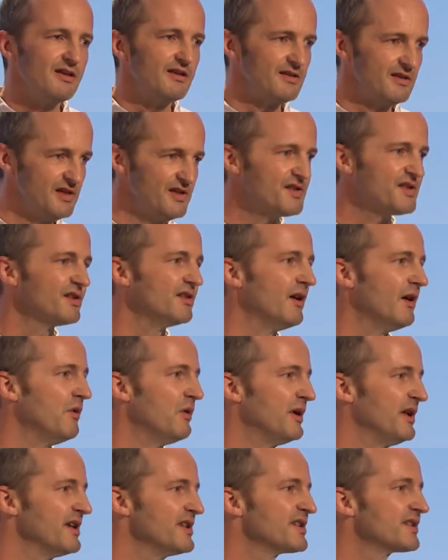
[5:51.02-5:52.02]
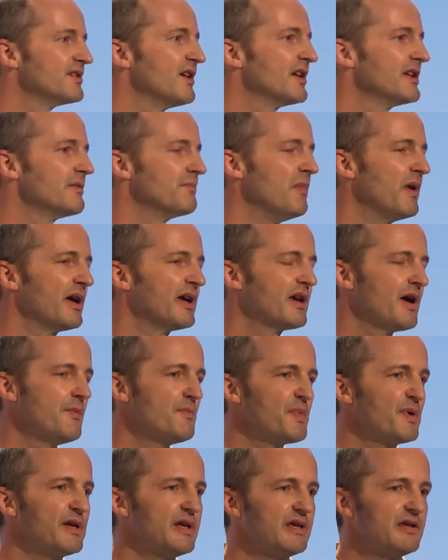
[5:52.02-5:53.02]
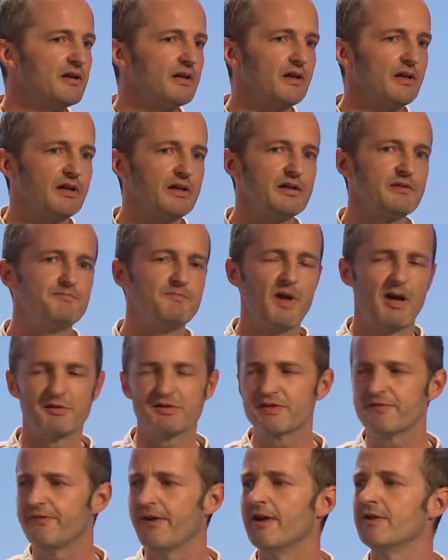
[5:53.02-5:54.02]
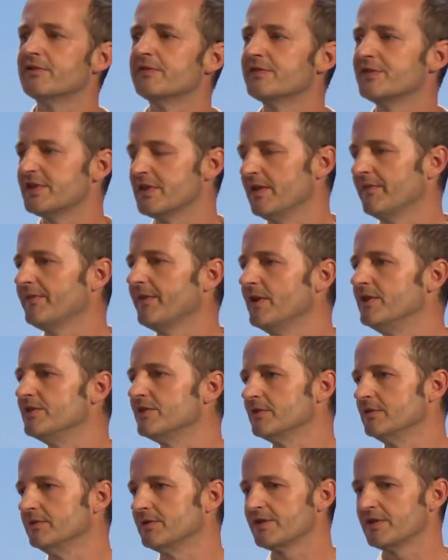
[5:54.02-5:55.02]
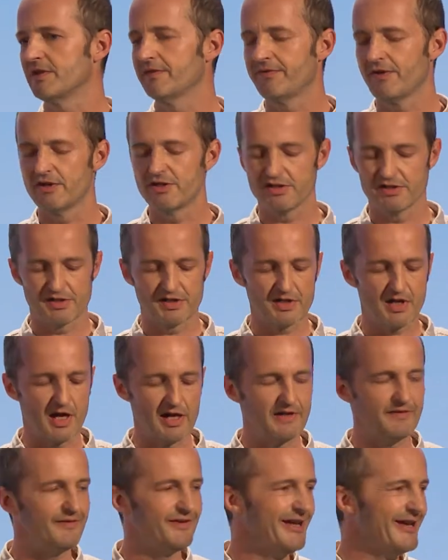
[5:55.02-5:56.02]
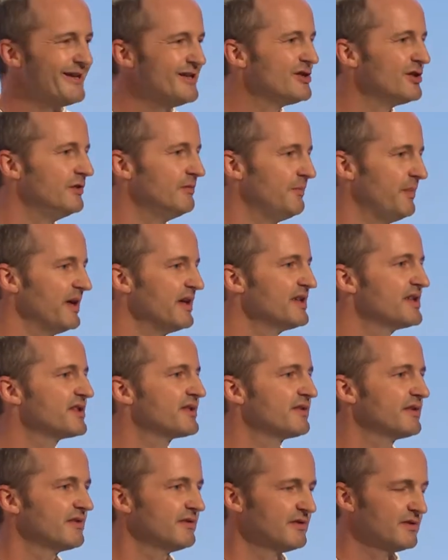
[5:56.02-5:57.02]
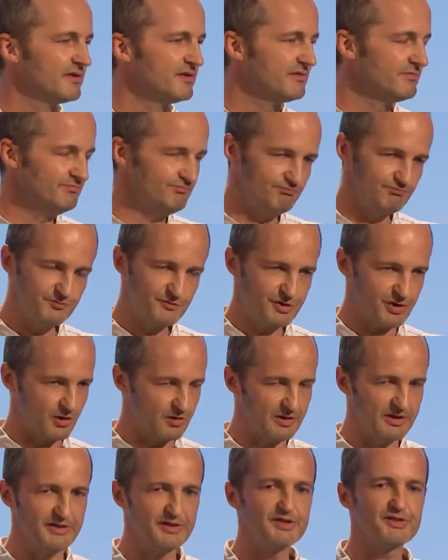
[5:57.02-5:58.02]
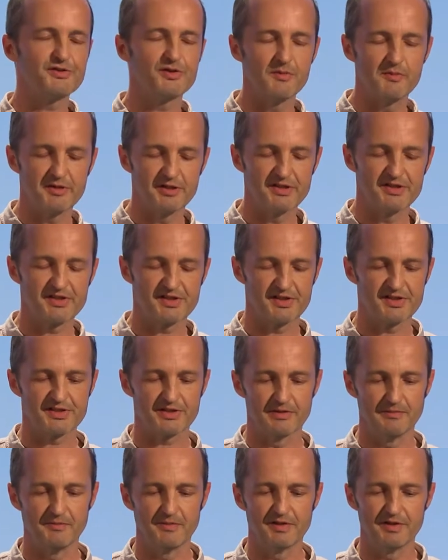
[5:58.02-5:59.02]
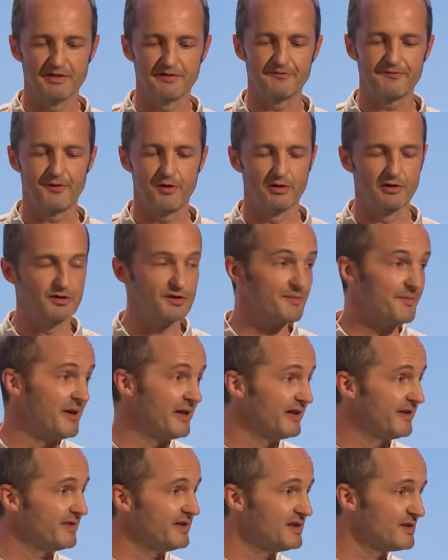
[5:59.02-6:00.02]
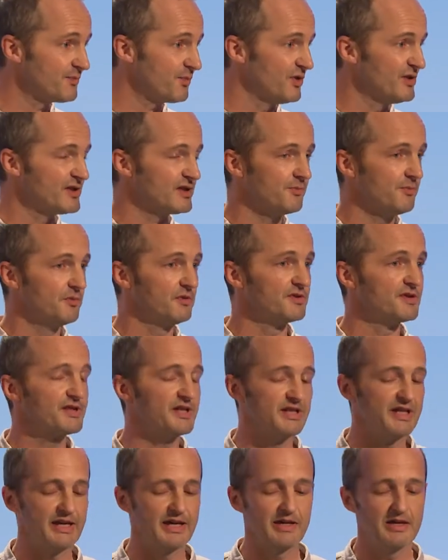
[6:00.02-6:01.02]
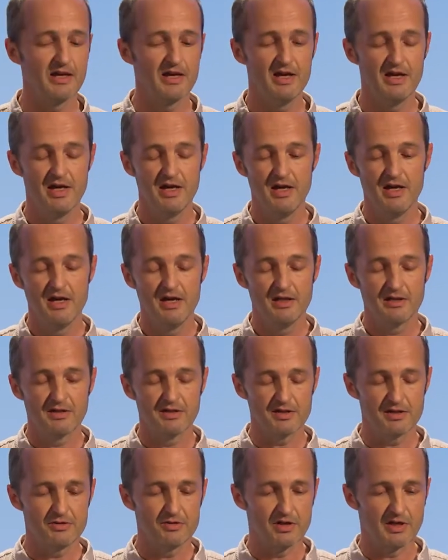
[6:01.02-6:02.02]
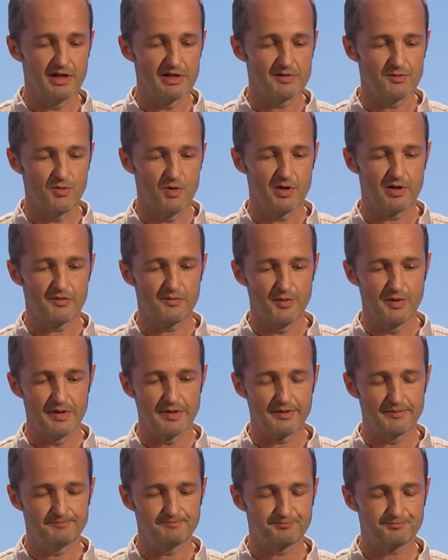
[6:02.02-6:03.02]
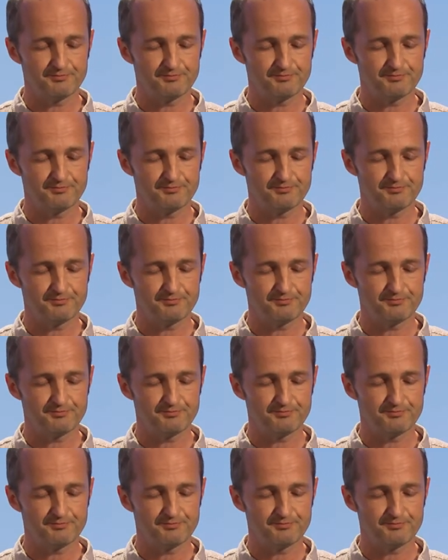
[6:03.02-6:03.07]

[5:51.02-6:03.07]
years ago when I started my company, I, I was the founder of CFEngine. CF Engine is a kind of an agent-based, totally distributed system that follows many of these principles today that you guys work with.